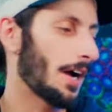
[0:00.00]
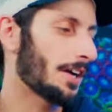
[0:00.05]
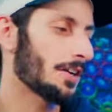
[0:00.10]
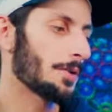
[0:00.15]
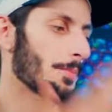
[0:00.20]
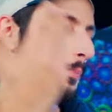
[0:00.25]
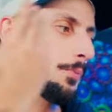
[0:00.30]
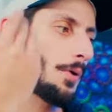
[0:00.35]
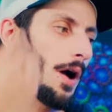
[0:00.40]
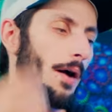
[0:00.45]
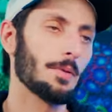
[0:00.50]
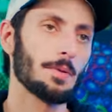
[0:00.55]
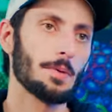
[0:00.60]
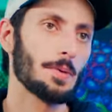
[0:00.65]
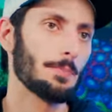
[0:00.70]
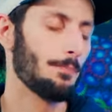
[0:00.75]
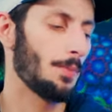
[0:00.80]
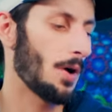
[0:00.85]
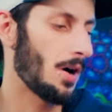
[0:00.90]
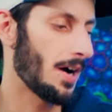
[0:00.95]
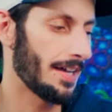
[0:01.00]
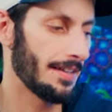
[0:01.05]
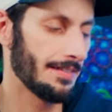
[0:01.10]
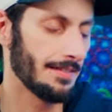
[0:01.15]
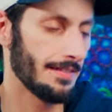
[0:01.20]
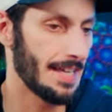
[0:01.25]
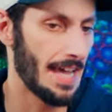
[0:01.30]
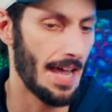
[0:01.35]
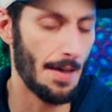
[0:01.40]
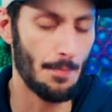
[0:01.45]
I could have probably
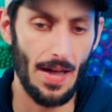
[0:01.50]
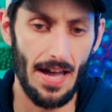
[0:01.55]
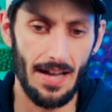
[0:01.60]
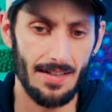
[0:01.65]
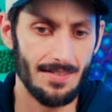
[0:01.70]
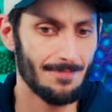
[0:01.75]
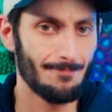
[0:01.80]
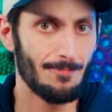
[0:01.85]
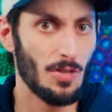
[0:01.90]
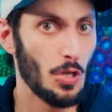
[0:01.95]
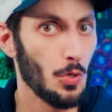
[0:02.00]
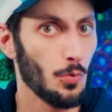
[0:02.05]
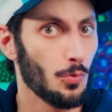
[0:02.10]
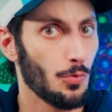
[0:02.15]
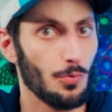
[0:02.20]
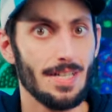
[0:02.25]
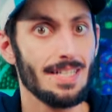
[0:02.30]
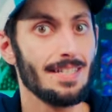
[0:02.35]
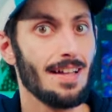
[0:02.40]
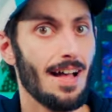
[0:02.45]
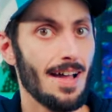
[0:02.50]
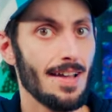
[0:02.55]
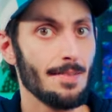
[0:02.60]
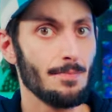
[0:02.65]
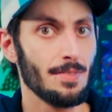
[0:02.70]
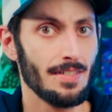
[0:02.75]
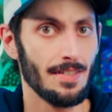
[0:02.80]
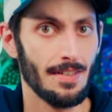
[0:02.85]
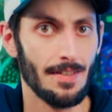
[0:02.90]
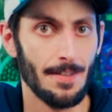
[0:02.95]
bought the Apex two, three
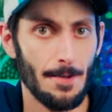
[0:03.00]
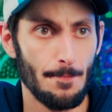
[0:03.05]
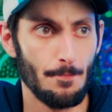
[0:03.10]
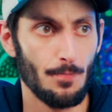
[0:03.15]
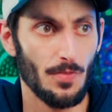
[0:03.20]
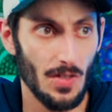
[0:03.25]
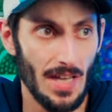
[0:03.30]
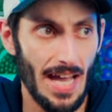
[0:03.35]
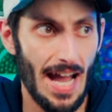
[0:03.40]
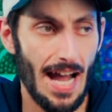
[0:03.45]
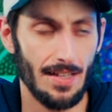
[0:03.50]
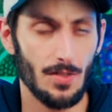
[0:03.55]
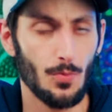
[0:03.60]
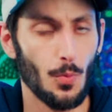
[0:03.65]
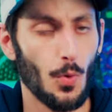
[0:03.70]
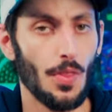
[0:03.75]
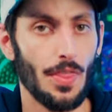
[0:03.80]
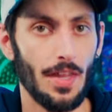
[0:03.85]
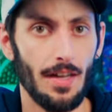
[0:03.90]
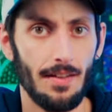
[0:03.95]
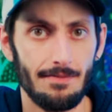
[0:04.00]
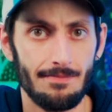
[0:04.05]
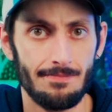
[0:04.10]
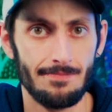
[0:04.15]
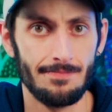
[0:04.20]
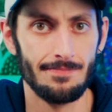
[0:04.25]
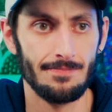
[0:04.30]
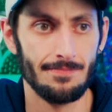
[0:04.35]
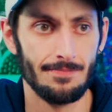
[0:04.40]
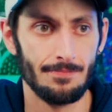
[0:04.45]
times. So yeah, it's worth it.
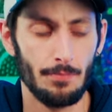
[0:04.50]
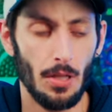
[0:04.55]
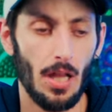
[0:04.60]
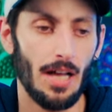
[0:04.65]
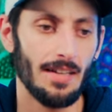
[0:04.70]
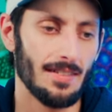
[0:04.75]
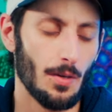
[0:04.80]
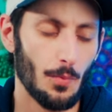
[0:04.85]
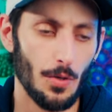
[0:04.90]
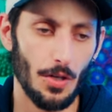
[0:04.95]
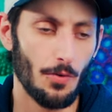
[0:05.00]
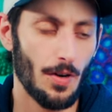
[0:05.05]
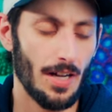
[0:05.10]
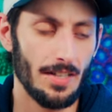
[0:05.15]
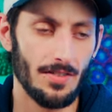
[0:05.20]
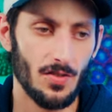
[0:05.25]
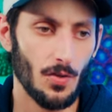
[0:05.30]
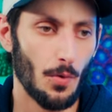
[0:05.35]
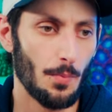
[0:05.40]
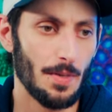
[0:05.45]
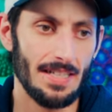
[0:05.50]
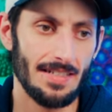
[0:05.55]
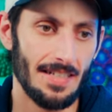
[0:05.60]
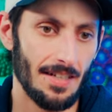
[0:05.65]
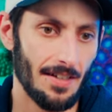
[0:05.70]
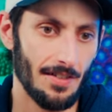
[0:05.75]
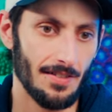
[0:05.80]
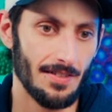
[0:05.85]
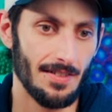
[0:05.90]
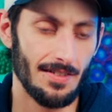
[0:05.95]
Plus, I would have cried so many
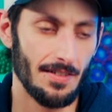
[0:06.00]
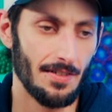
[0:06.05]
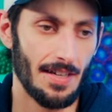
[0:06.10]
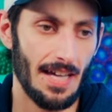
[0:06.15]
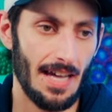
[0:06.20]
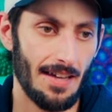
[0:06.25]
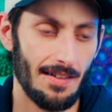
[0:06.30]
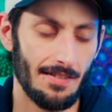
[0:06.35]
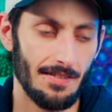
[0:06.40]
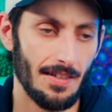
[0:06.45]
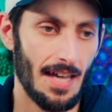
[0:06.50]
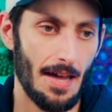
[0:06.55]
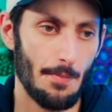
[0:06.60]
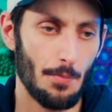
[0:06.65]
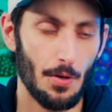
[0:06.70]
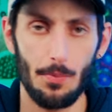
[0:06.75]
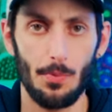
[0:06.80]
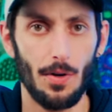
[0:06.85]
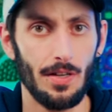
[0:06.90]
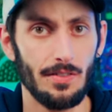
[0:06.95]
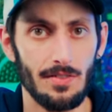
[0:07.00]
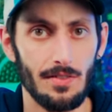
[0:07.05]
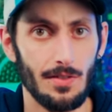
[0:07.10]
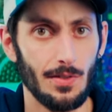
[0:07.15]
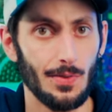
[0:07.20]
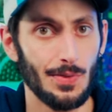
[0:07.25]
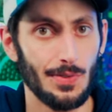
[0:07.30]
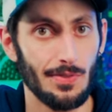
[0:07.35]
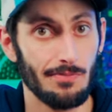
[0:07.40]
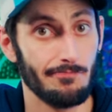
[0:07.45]
tears, and you can't, you can't put a price on
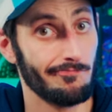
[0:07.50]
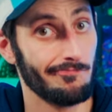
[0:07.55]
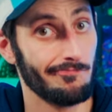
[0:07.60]
those.